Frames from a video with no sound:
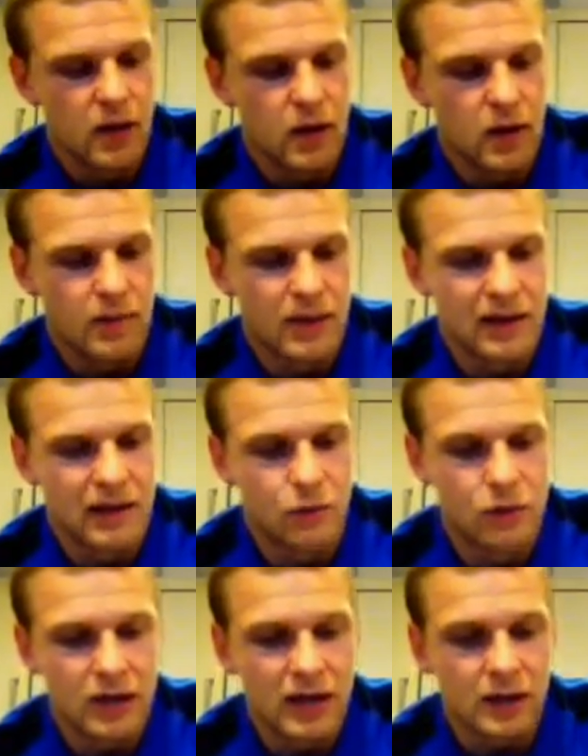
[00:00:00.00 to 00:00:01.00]
I
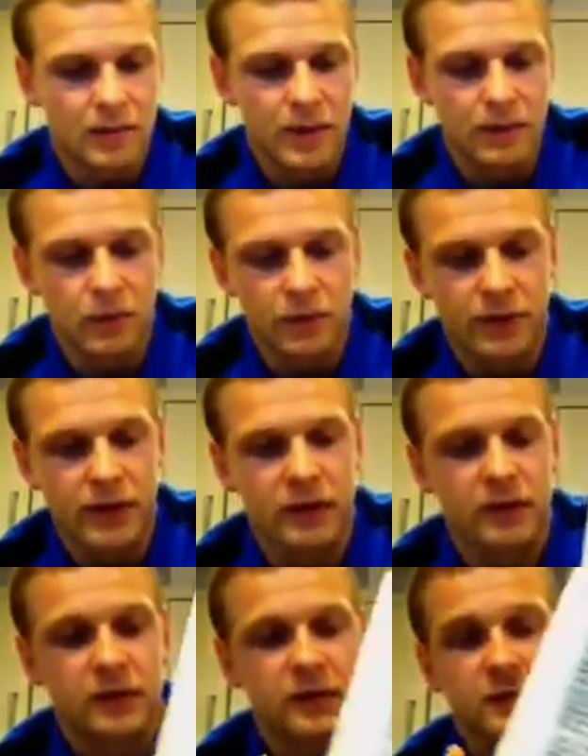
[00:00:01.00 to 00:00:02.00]
would like a bit more
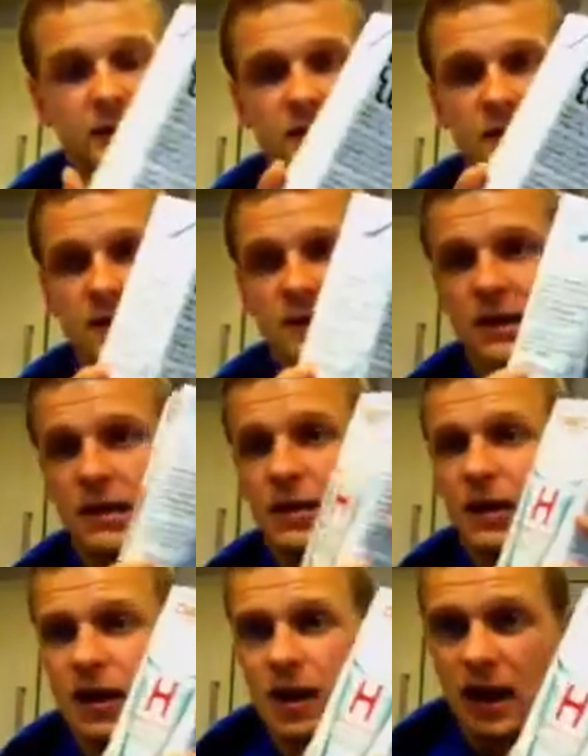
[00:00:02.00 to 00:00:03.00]
thick in consistency,